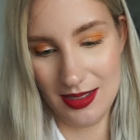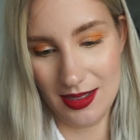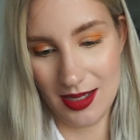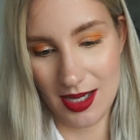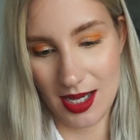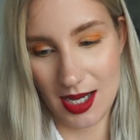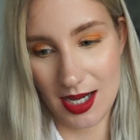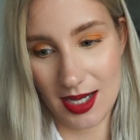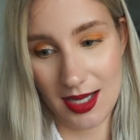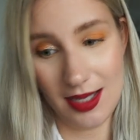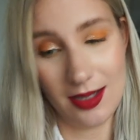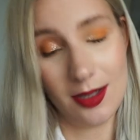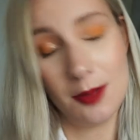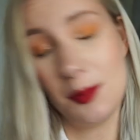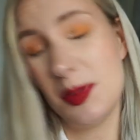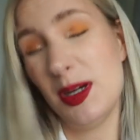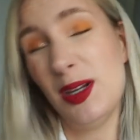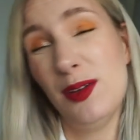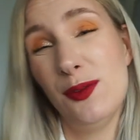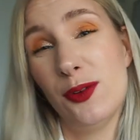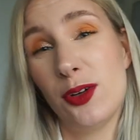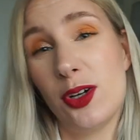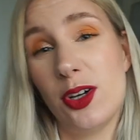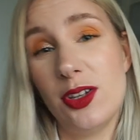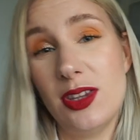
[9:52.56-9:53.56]
I
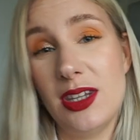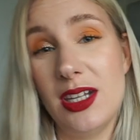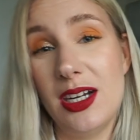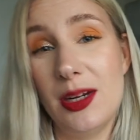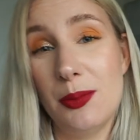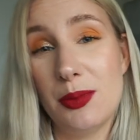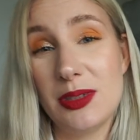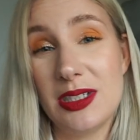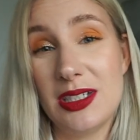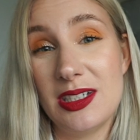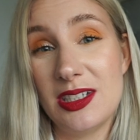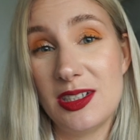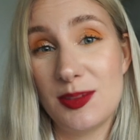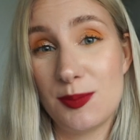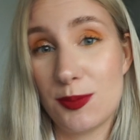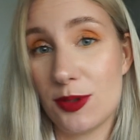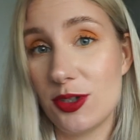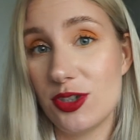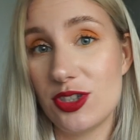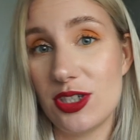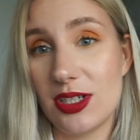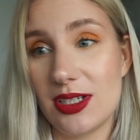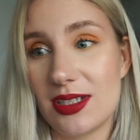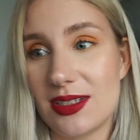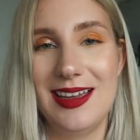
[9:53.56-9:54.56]
completely forgot that it was in this
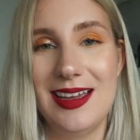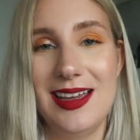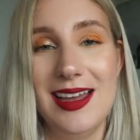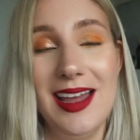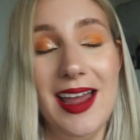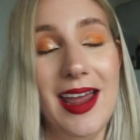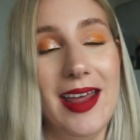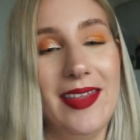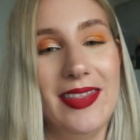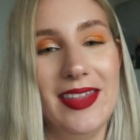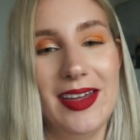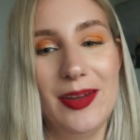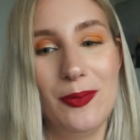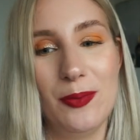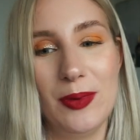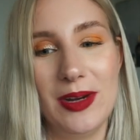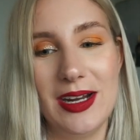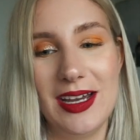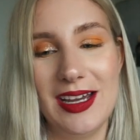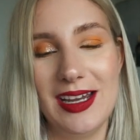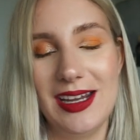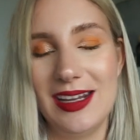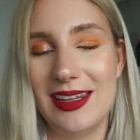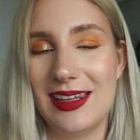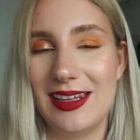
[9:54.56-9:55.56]
project. And then when
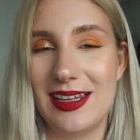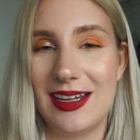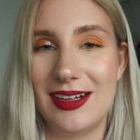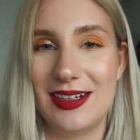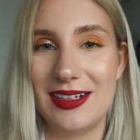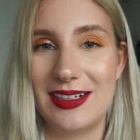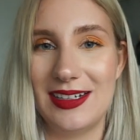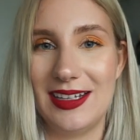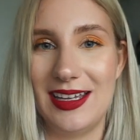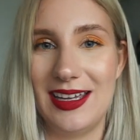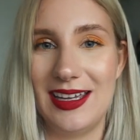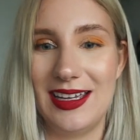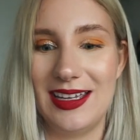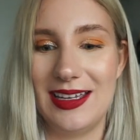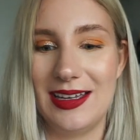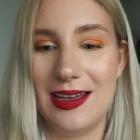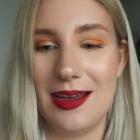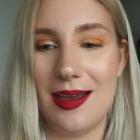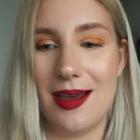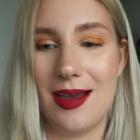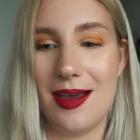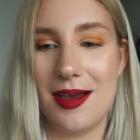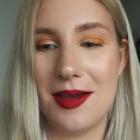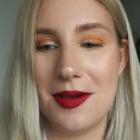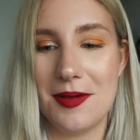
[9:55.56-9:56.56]
I, the other day,
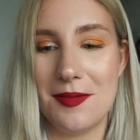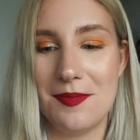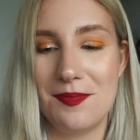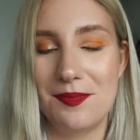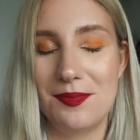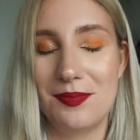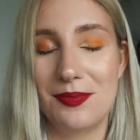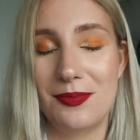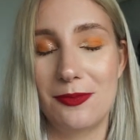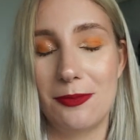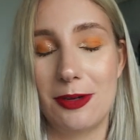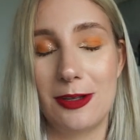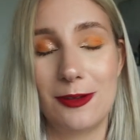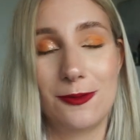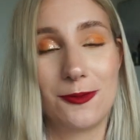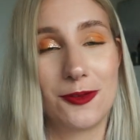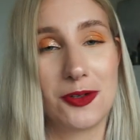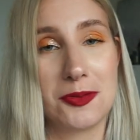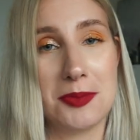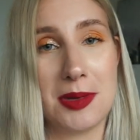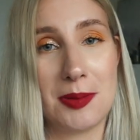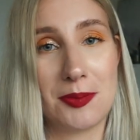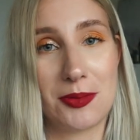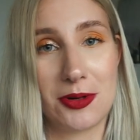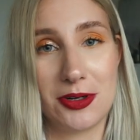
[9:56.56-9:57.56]
went through
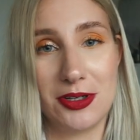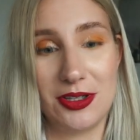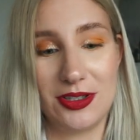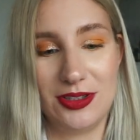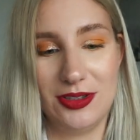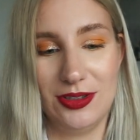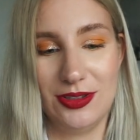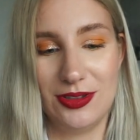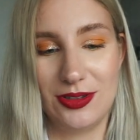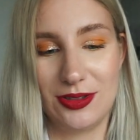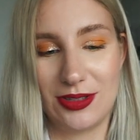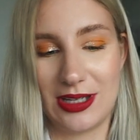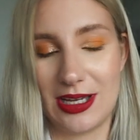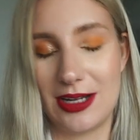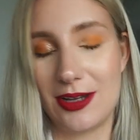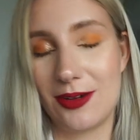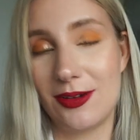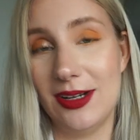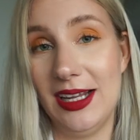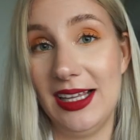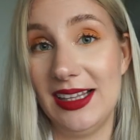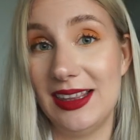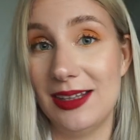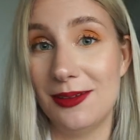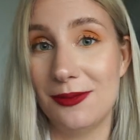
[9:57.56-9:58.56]
my products just to kind of
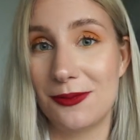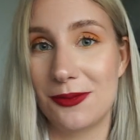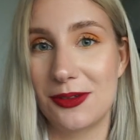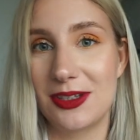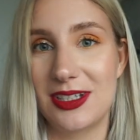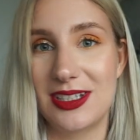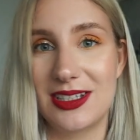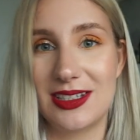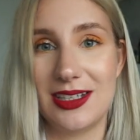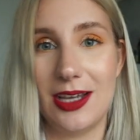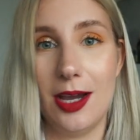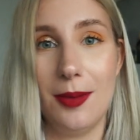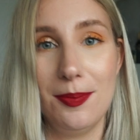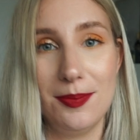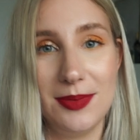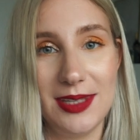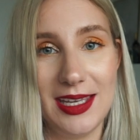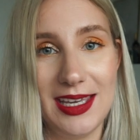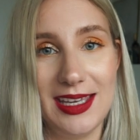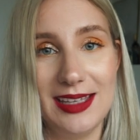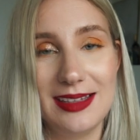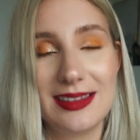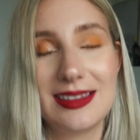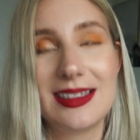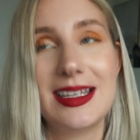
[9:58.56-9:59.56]
collect them for this
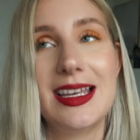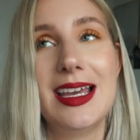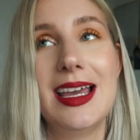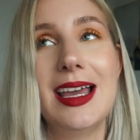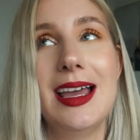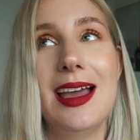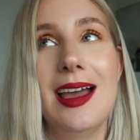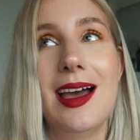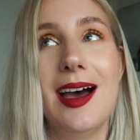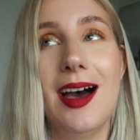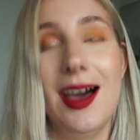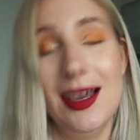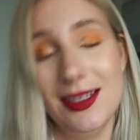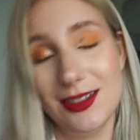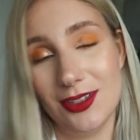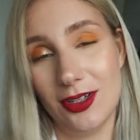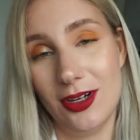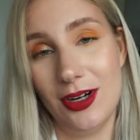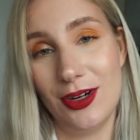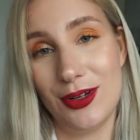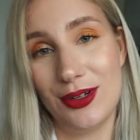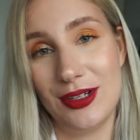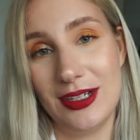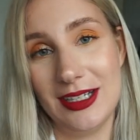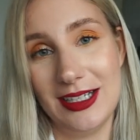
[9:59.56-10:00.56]
update, I saw it
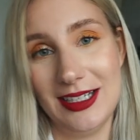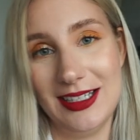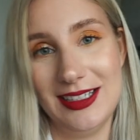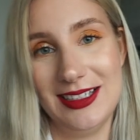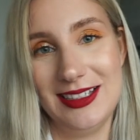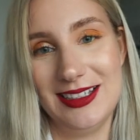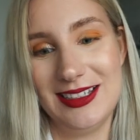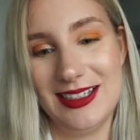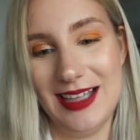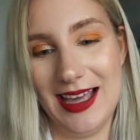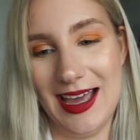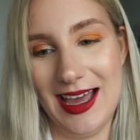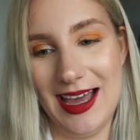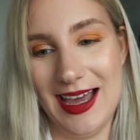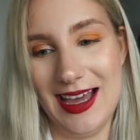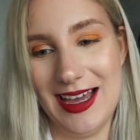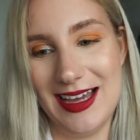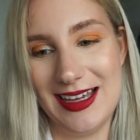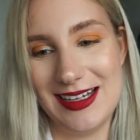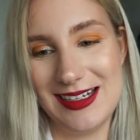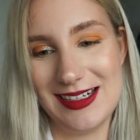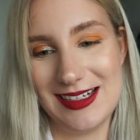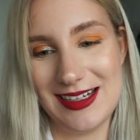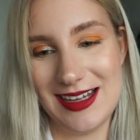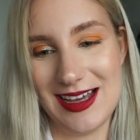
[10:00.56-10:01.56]
on the list
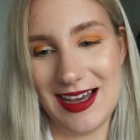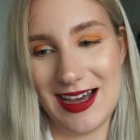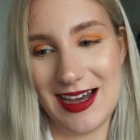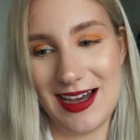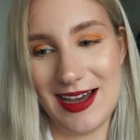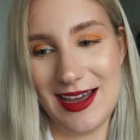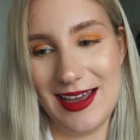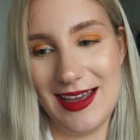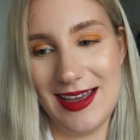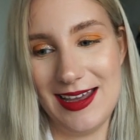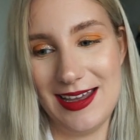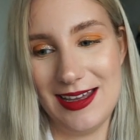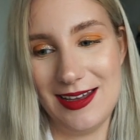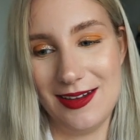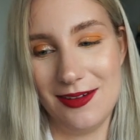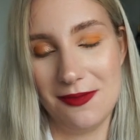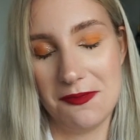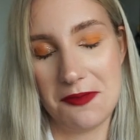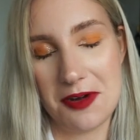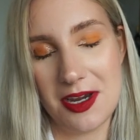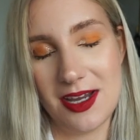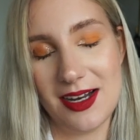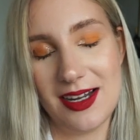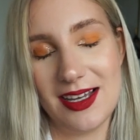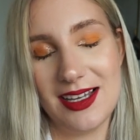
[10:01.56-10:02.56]
and I
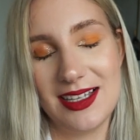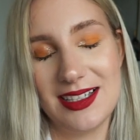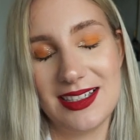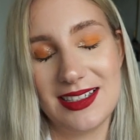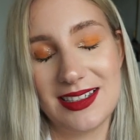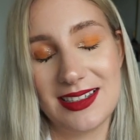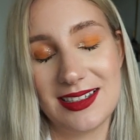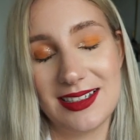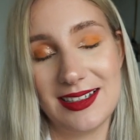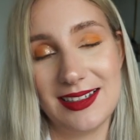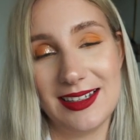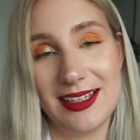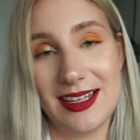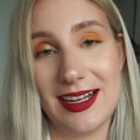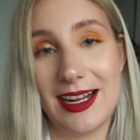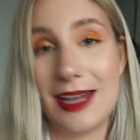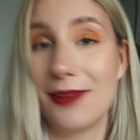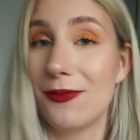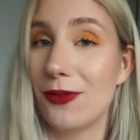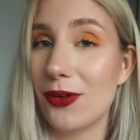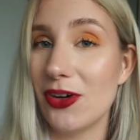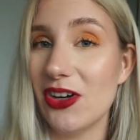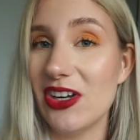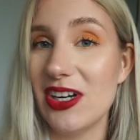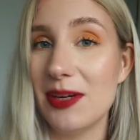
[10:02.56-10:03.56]
realized that I
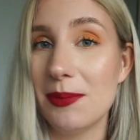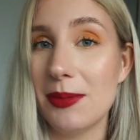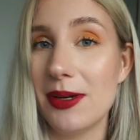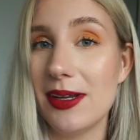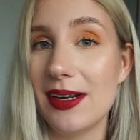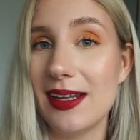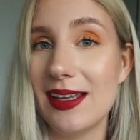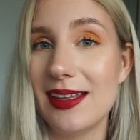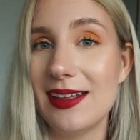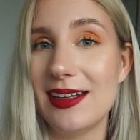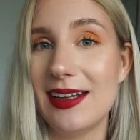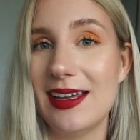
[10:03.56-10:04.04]
forgot about it,